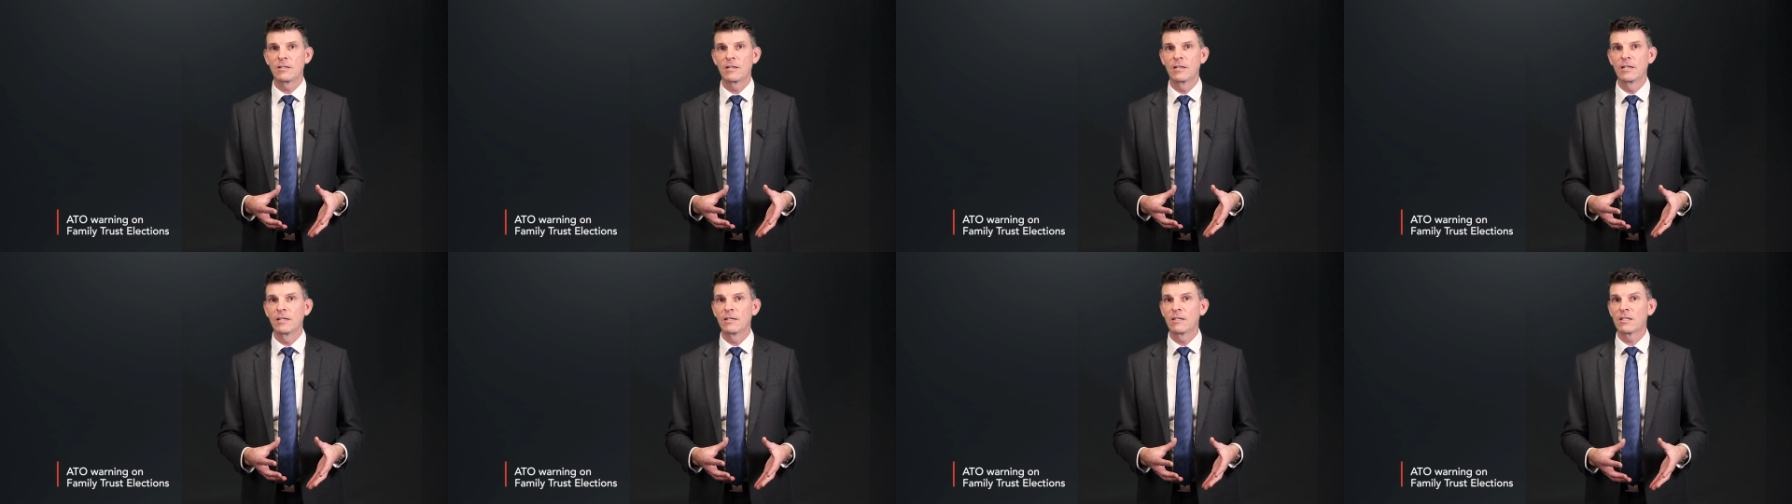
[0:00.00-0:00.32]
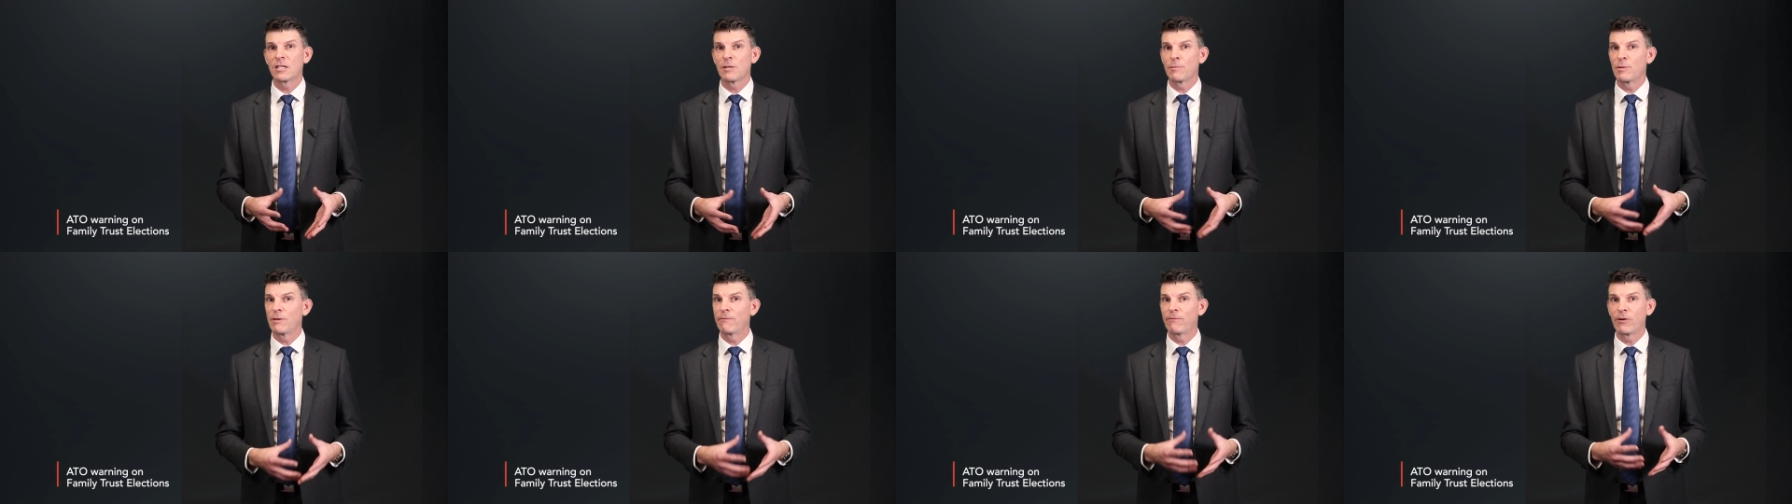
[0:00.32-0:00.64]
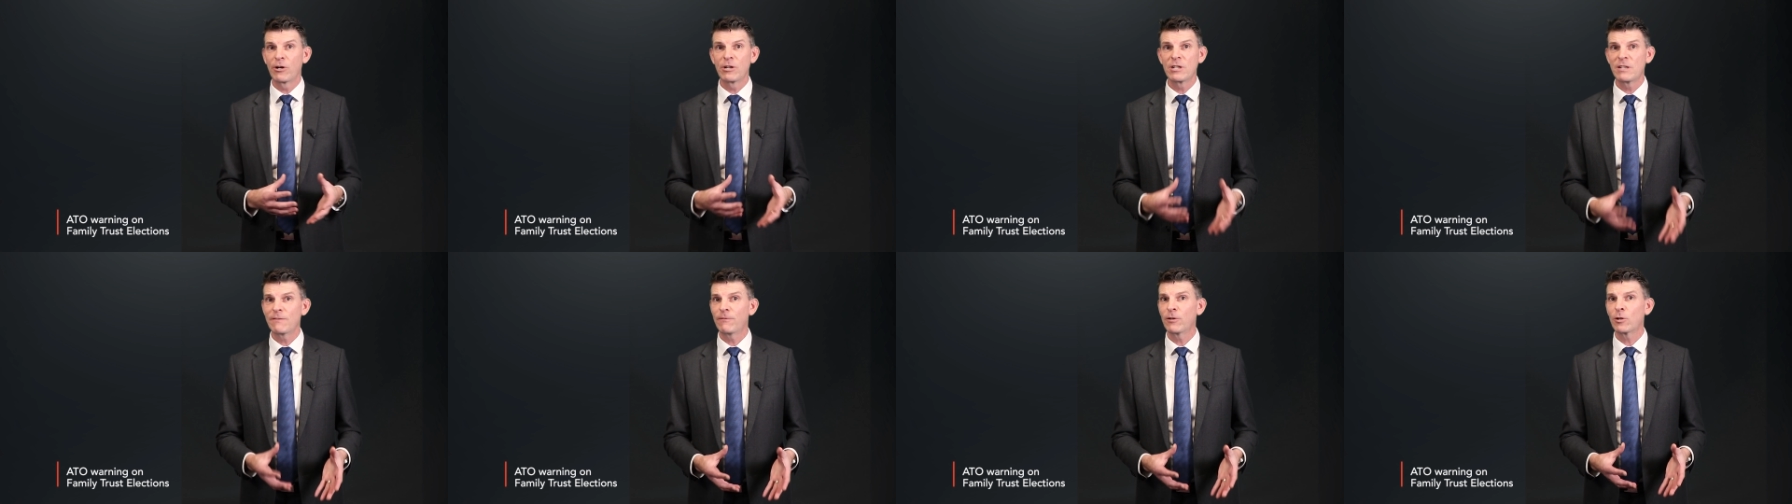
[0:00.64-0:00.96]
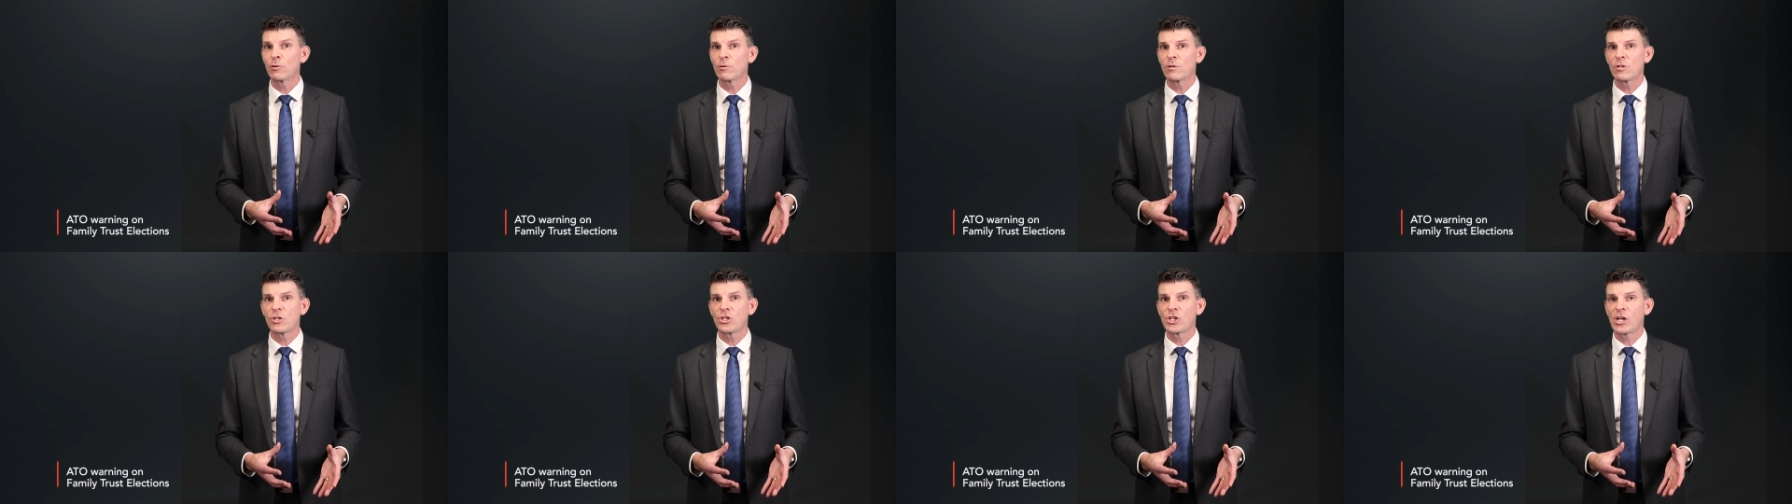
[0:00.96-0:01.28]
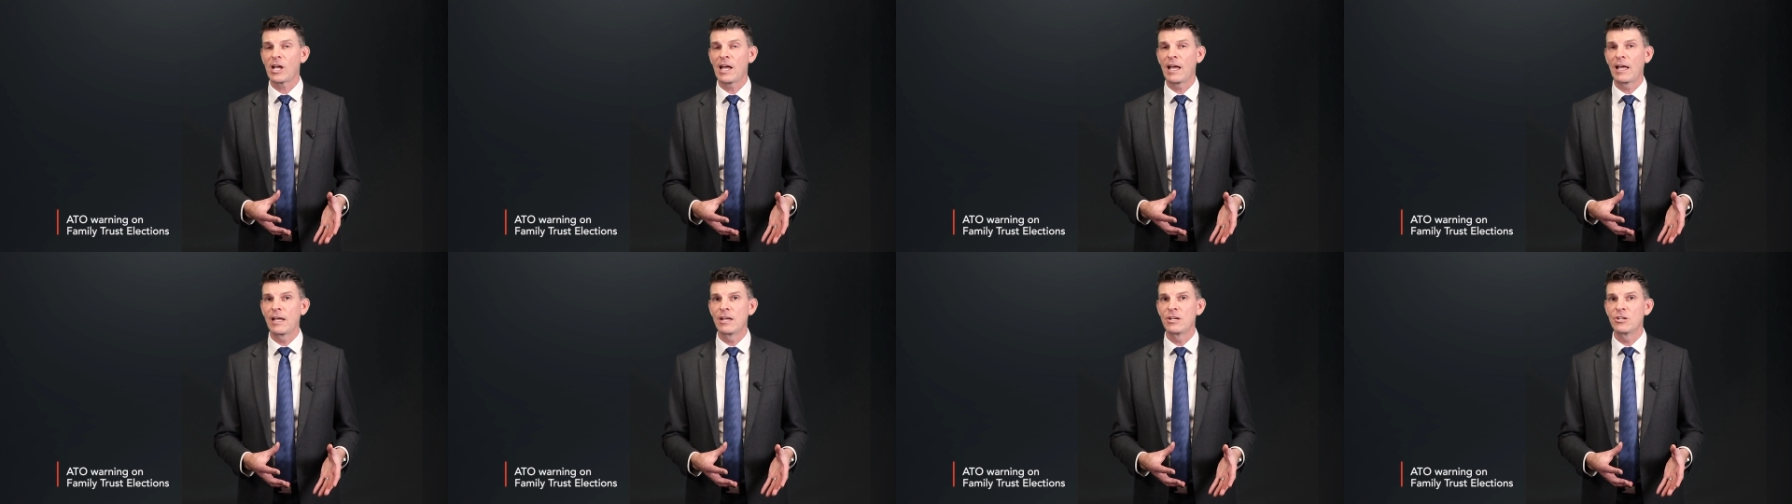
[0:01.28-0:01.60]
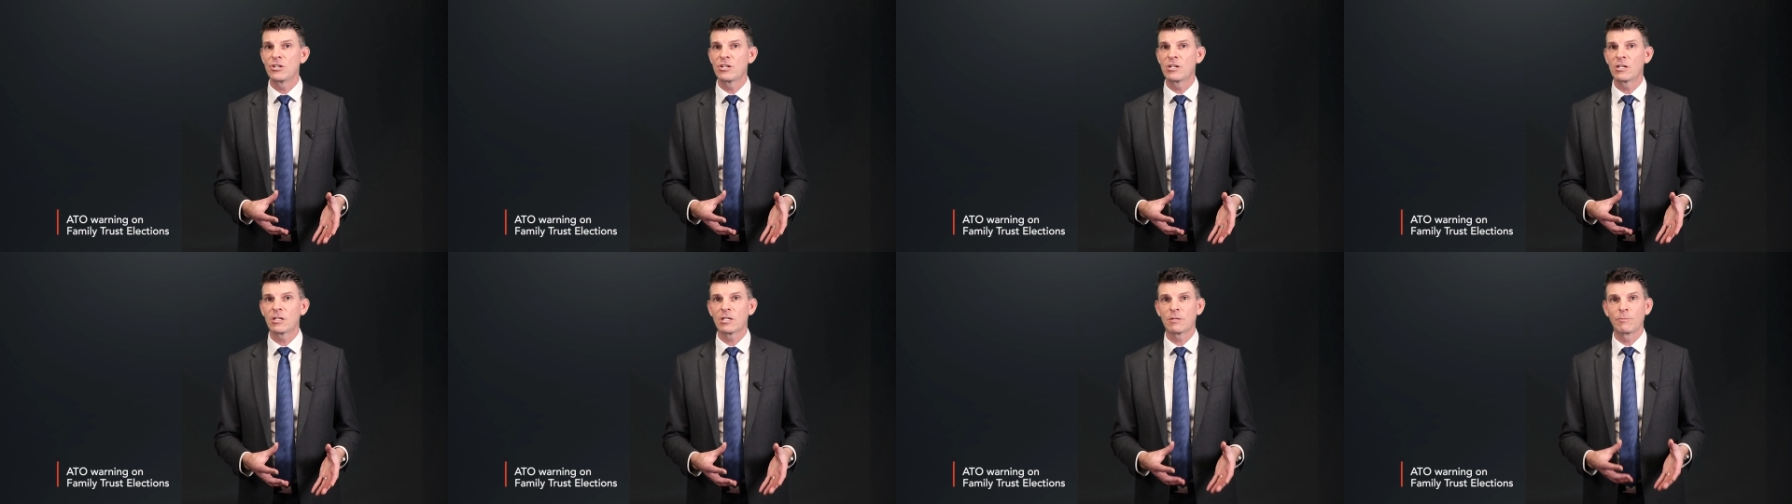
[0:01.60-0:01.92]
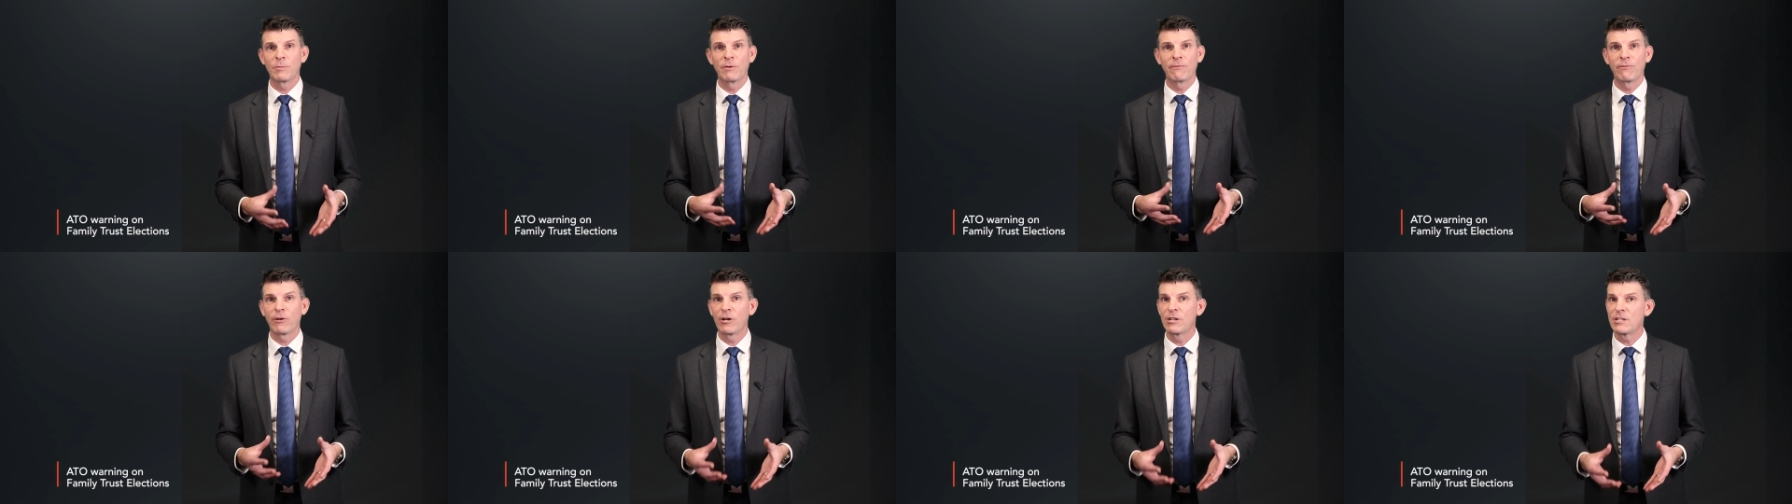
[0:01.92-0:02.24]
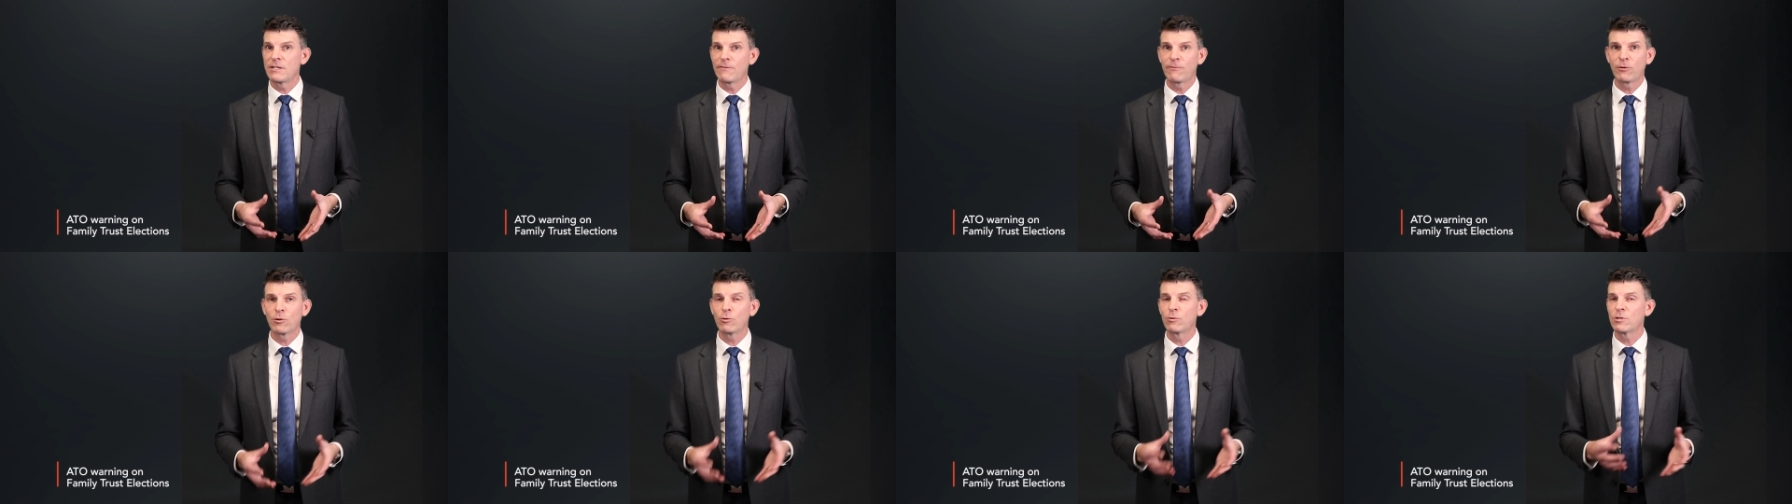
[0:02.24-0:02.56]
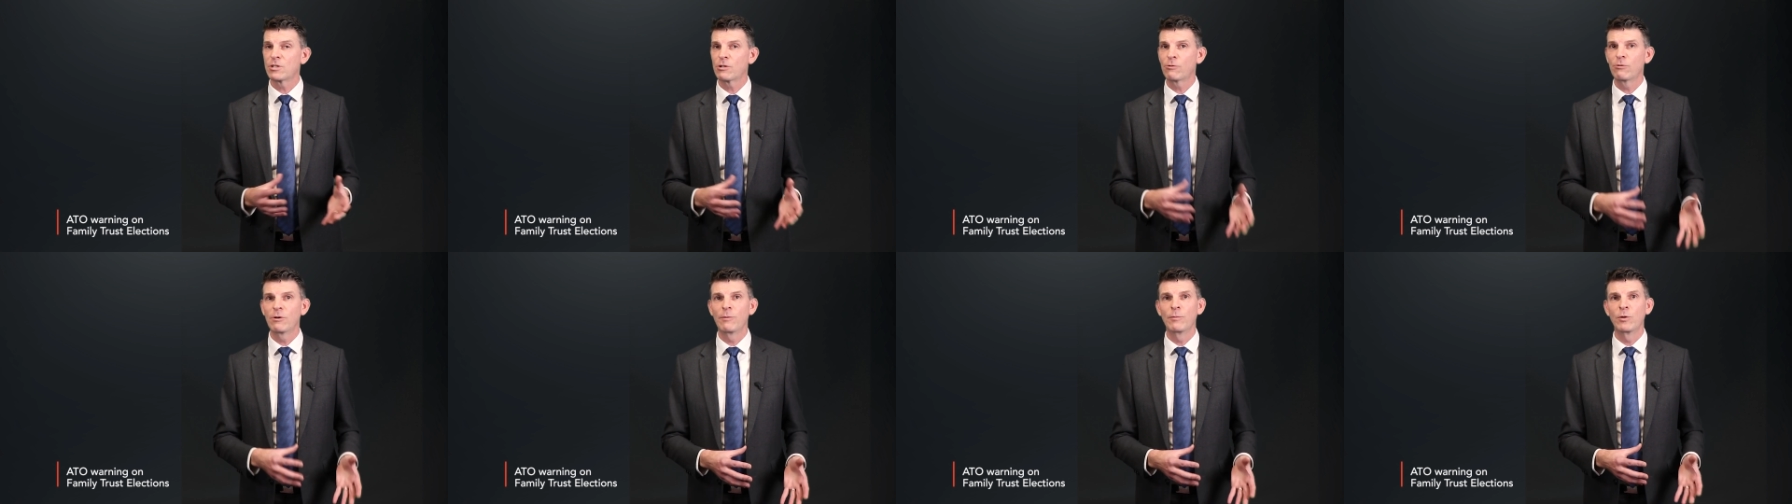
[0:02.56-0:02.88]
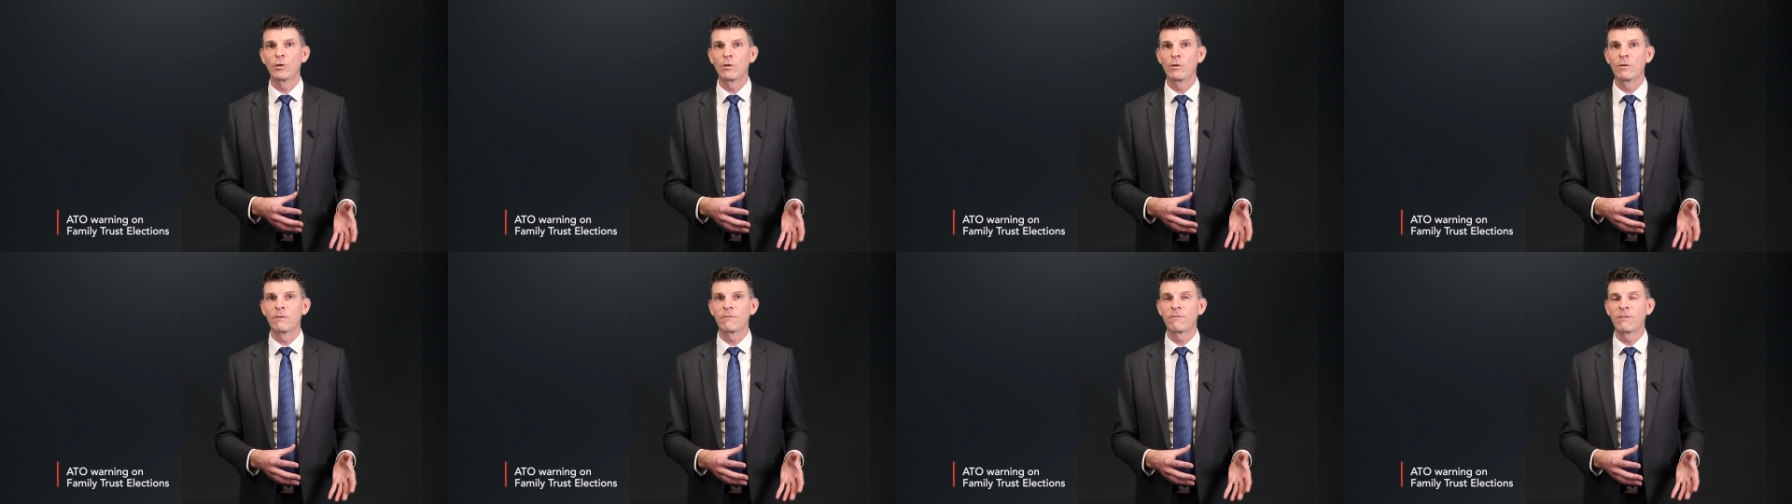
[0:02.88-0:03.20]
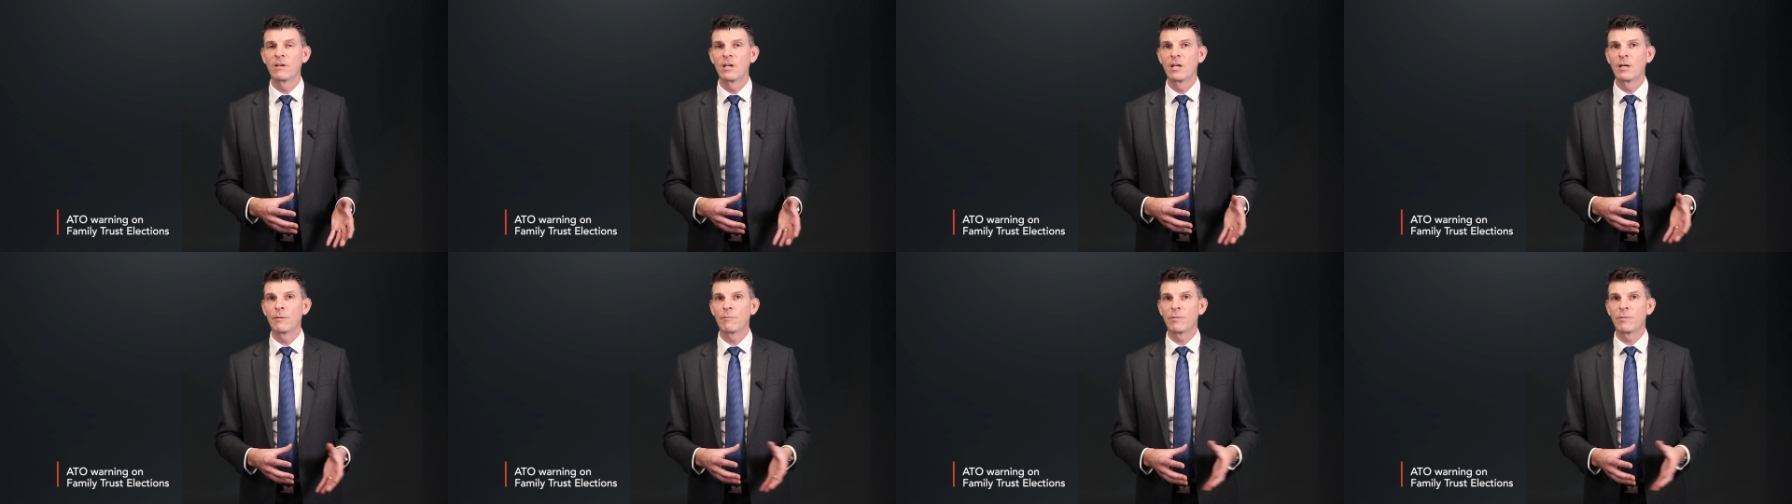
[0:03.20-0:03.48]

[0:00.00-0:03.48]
it can be very difficult to change, can be very difficult to remove,